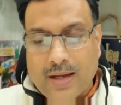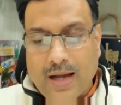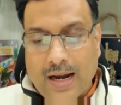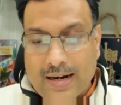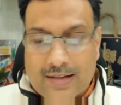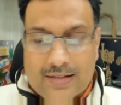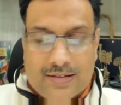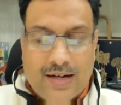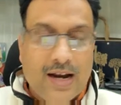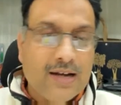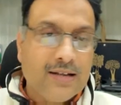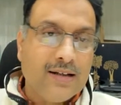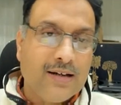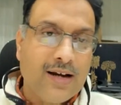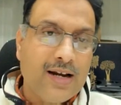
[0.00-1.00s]

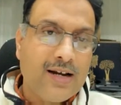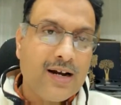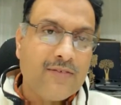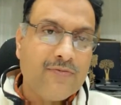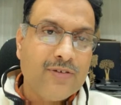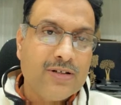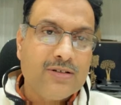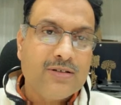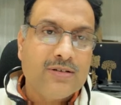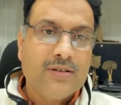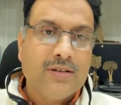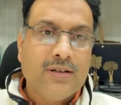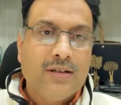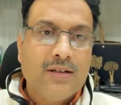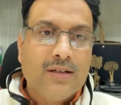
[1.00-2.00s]
understand the rate at which
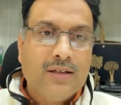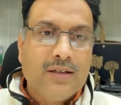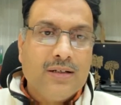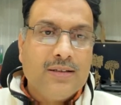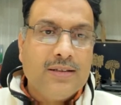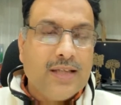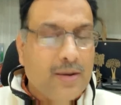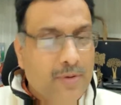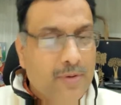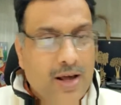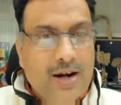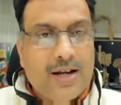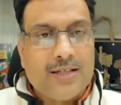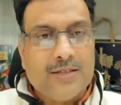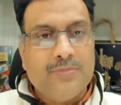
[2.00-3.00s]
the
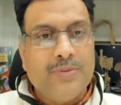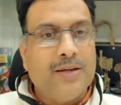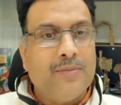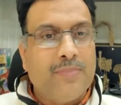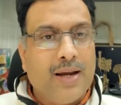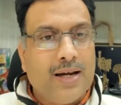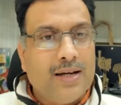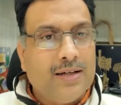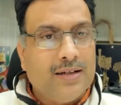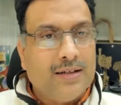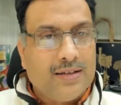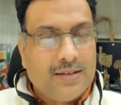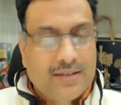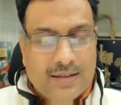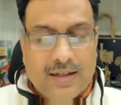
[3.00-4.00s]
mRNA is being made
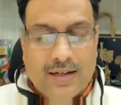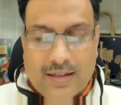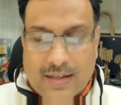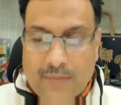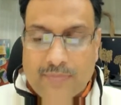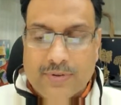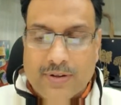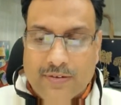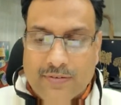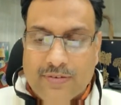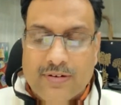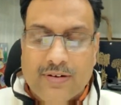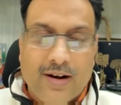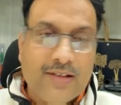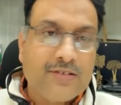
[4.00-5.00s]
in terms of
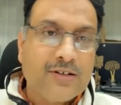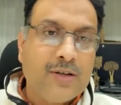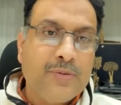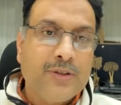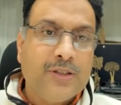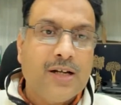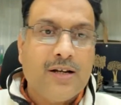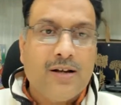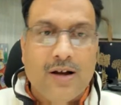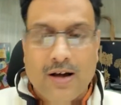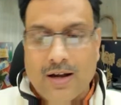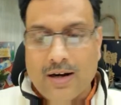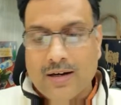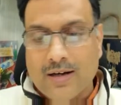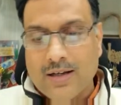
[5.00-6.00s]
transcription,
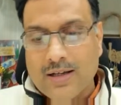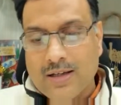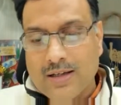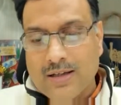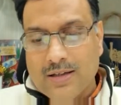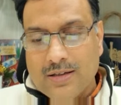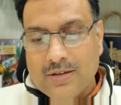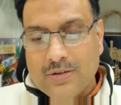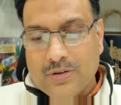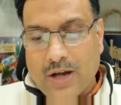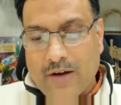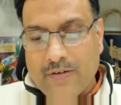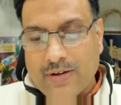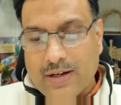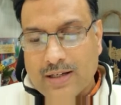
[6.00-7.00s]
or you
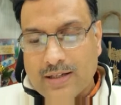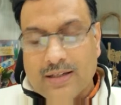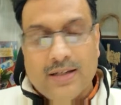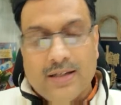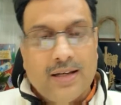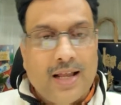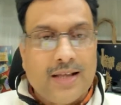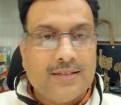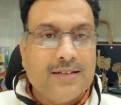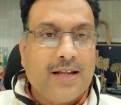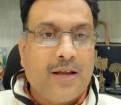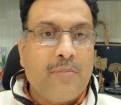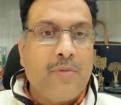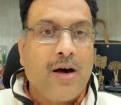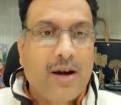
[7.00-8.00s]
have a nascent
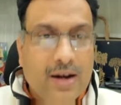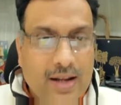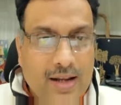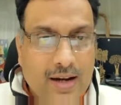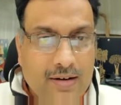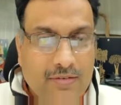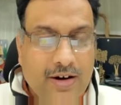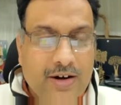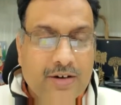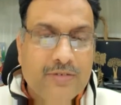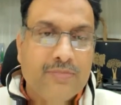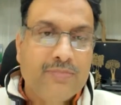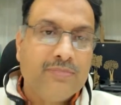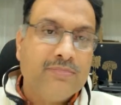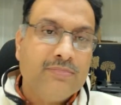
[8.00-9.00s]
mRNA and try
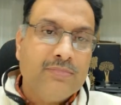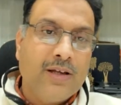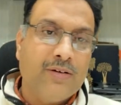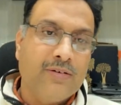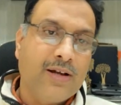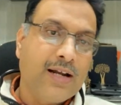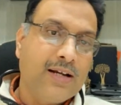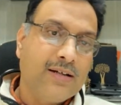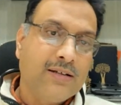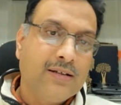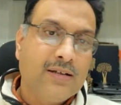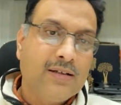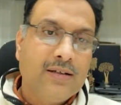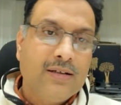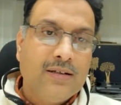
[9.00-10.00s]
to, get
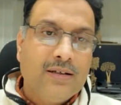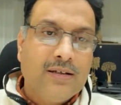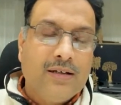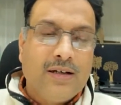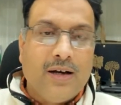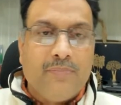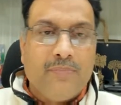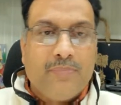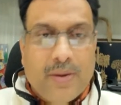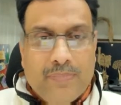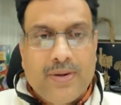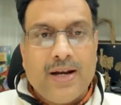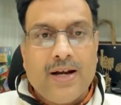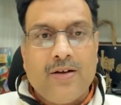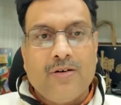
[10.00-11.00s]
a
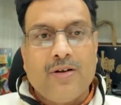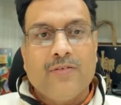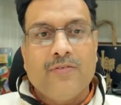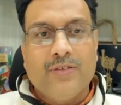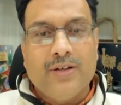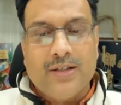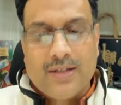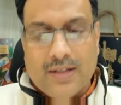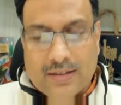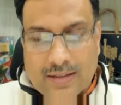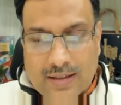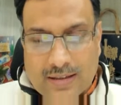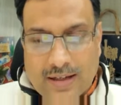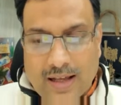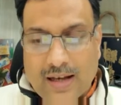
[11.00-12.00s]
peptide out of it and
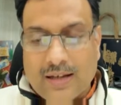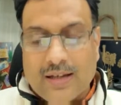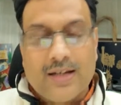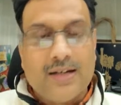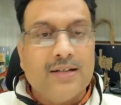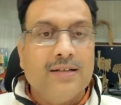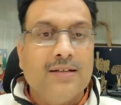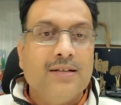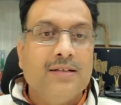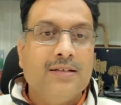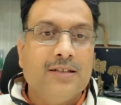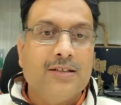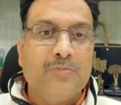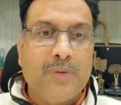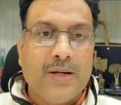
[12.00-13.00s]
then calculate
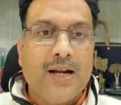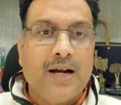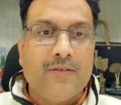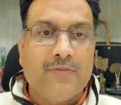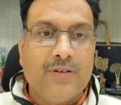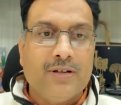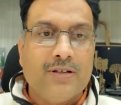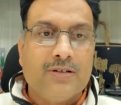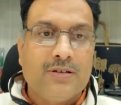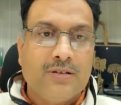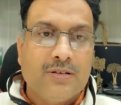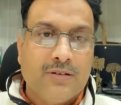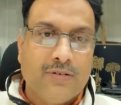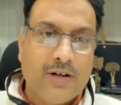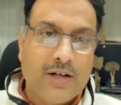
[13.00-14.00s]
the speed at which
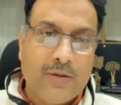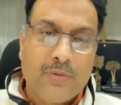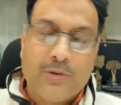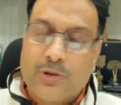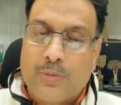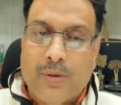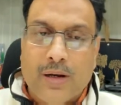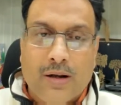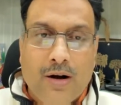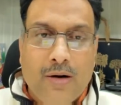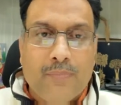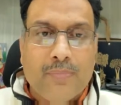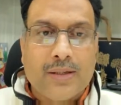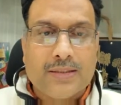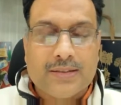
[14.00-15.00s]
the ribosomal
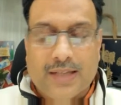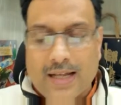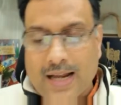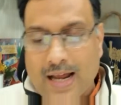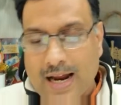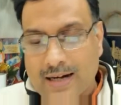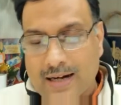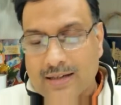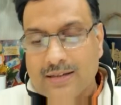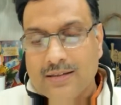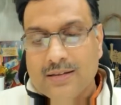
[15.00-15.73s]
complex can add